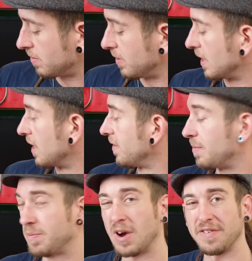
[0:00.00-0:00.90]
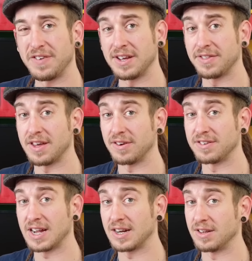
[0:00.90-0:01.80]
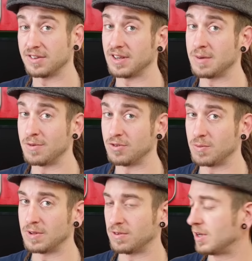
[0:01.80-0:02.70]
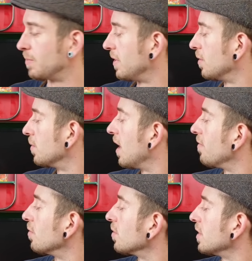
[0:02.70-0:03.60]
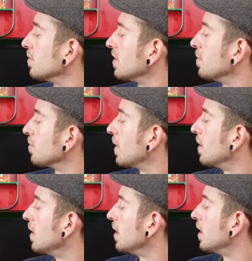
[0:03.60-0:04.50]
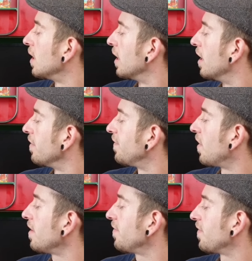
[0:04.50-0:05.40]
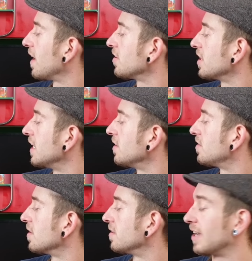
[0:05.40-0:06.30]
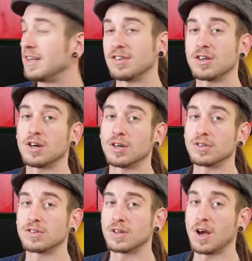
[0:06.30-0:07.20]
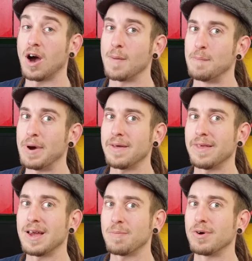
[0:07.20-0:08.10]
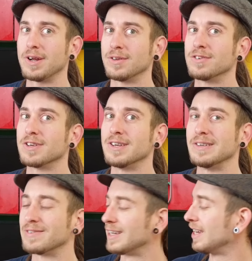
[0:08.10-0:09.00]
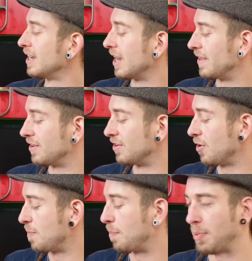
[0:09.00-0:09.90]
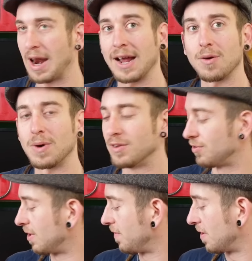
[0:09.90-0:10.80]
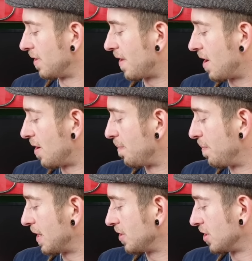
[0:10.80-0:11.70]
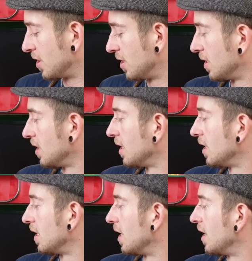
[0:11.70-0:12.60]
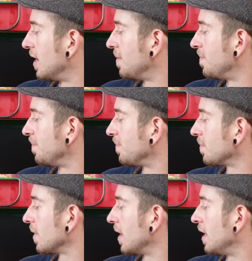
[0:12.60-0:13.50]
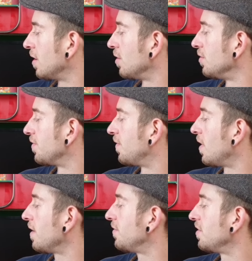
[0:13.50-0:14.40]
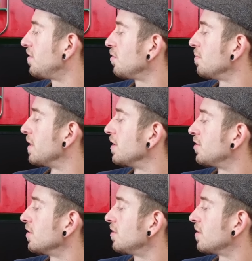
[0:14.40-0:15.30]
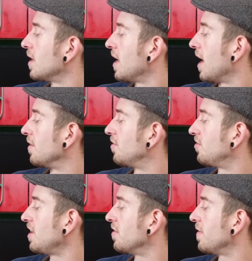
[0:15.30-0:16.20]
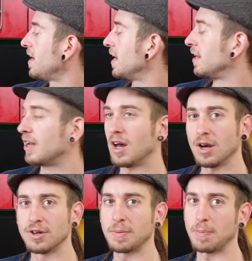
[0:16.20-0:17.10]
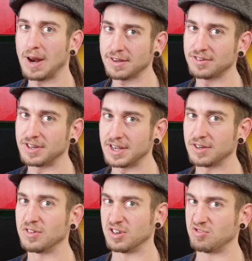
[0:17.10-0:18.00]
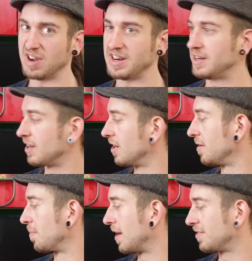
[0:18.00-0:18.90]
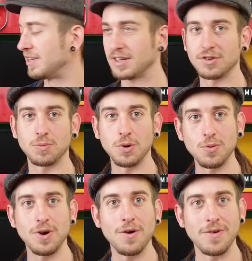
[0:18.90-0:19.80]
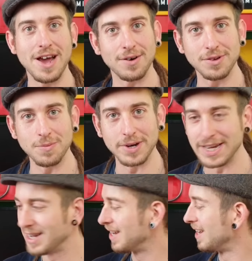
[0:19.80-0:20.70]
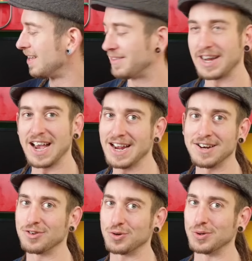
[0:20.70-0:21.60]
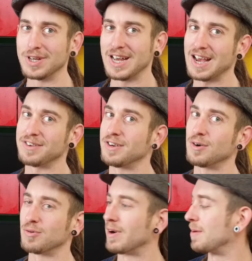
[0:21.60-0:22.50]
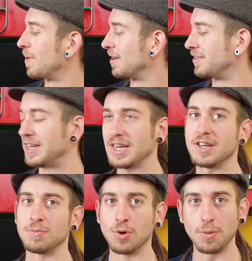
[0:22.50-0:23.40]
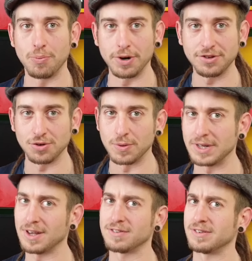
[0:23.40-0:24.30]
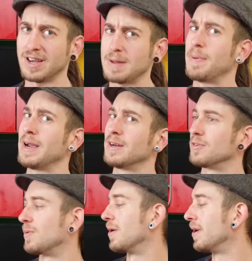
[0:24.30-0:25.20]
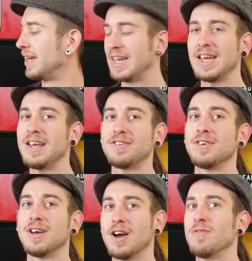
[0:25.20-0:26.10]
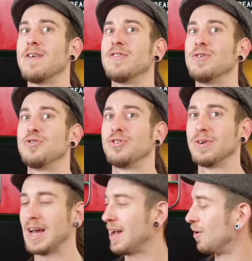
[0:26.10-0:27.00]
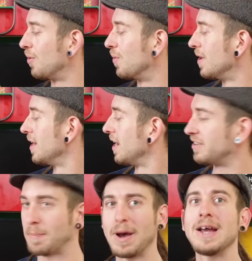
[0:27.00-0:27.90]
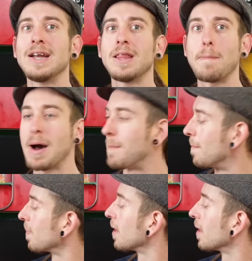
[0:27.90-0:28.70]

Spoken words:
Yeah, I think they're exactly the same as the ones that come with the other Ork Killteam as well. 5 flash kits data cards. I bet they're preconceived. And there's no blank ones or anything like that, I'll bet you. Includes 5 citadel miniatures and scenery in coloured plastic, the dreaded coloured plastic, because we all know now, don't we, that it ain't as good as the old grey plastic. It's more brittle, it doesn't take paint as well. It isn't a revolution at all, it's a pain in the bum.